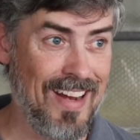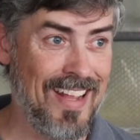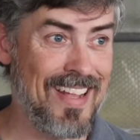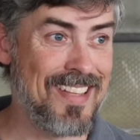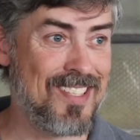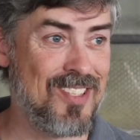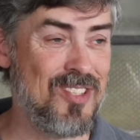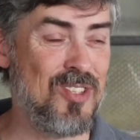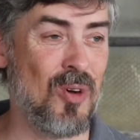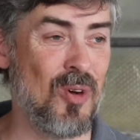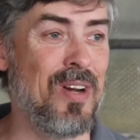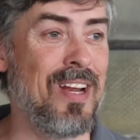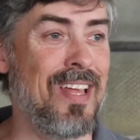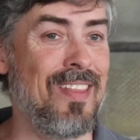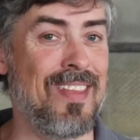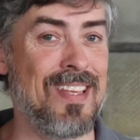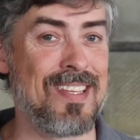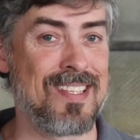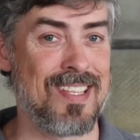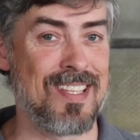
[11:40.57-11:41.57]
It's
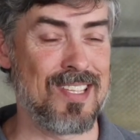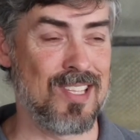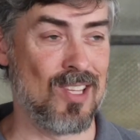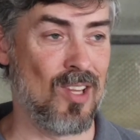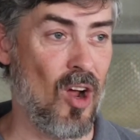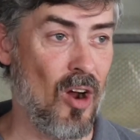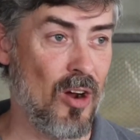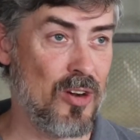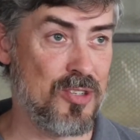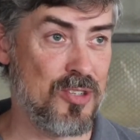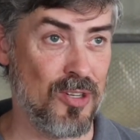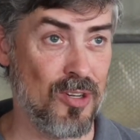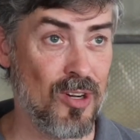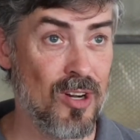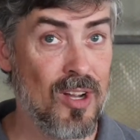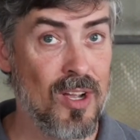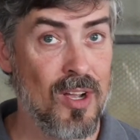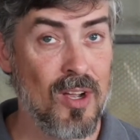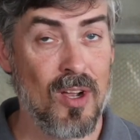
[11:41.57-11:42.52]
joining this larger